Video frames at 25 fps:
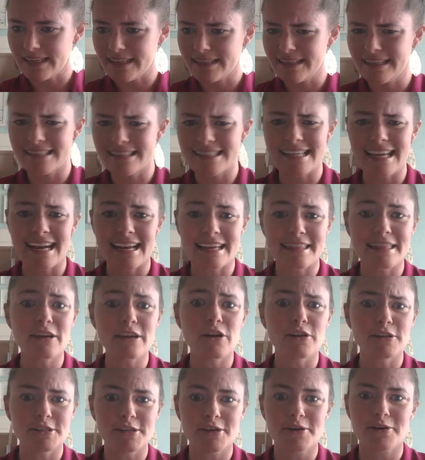Let's see, and I think
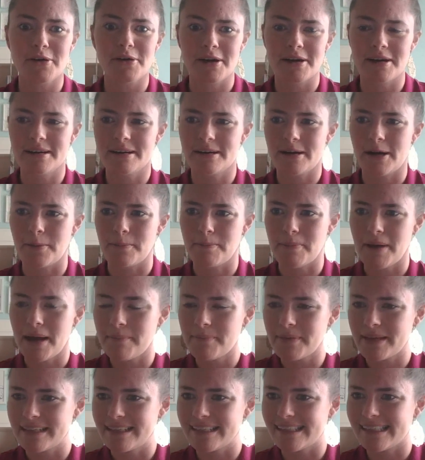also our
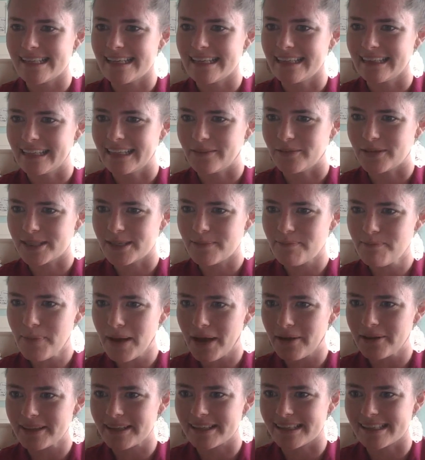pumpkin seedling was
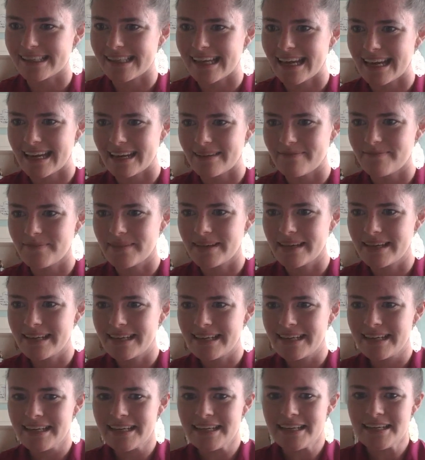about the same.
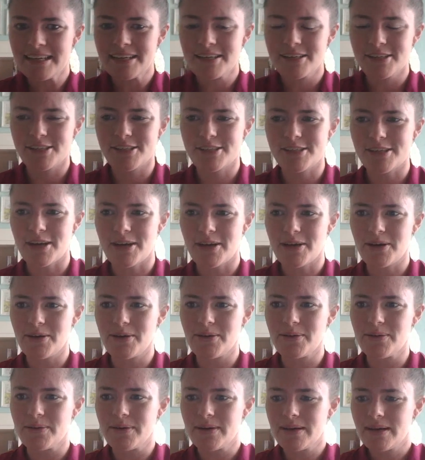
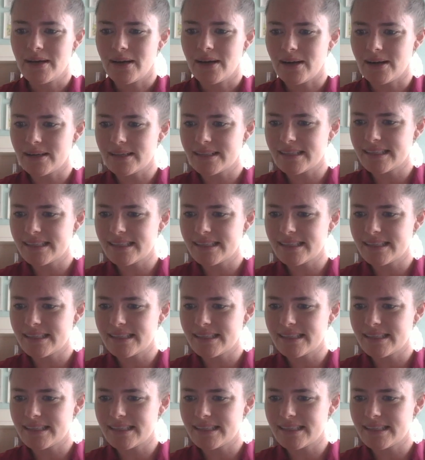So our